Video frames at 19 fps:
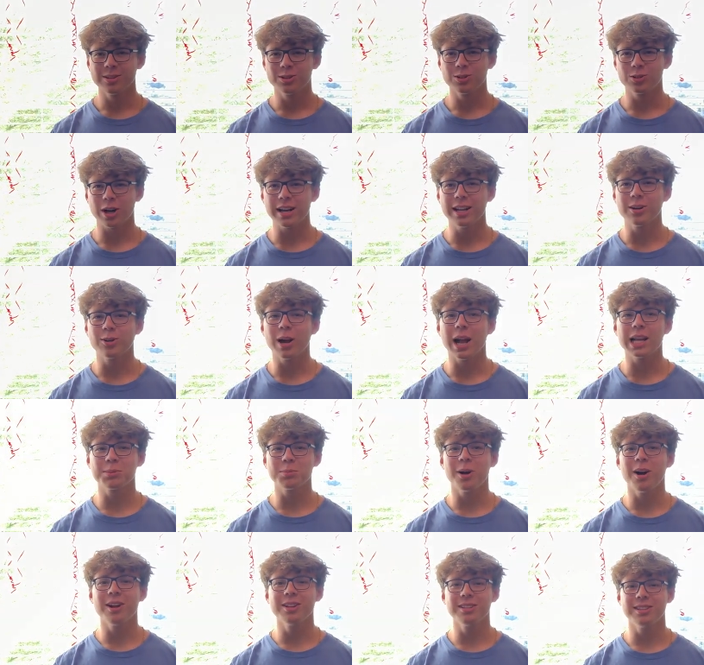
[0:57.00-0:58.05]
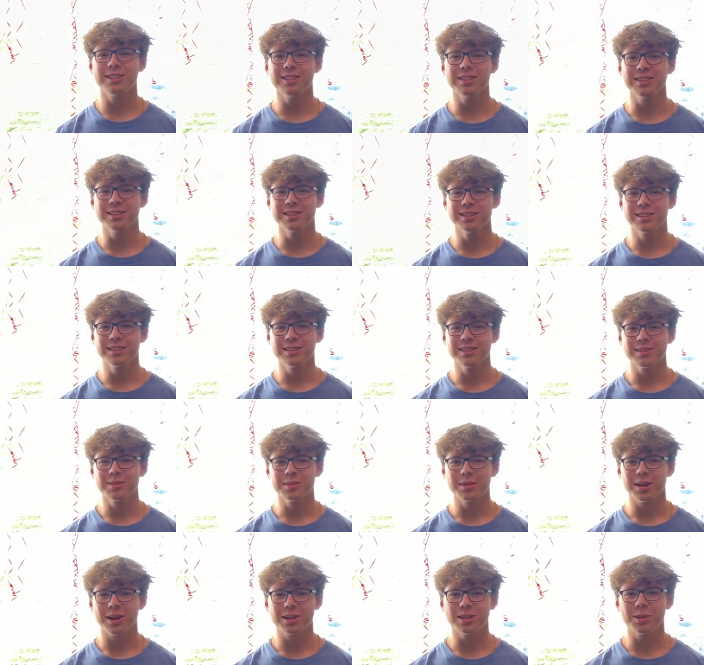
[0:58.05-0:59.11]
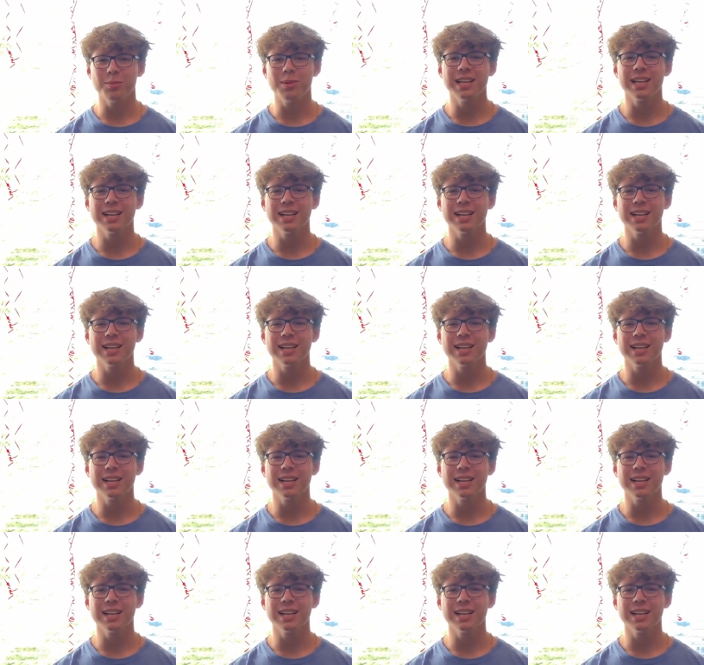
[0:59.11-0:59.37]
trying to grasp onto being